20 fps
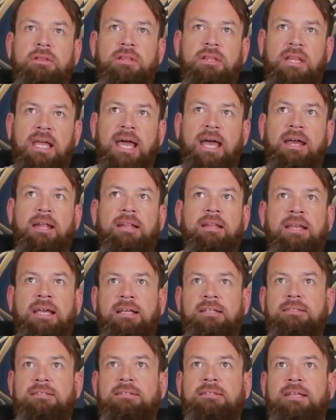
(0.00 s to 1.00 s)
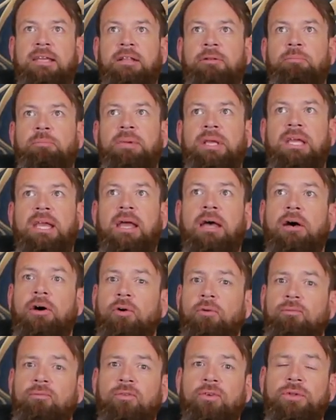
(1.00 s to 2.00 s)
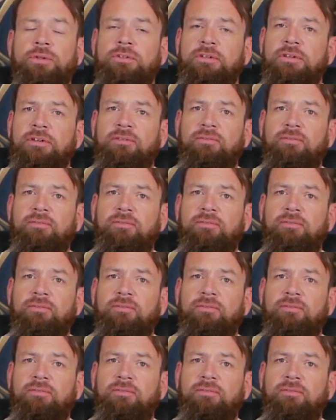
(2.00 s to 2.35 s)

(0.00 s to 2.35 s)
That can be helpful to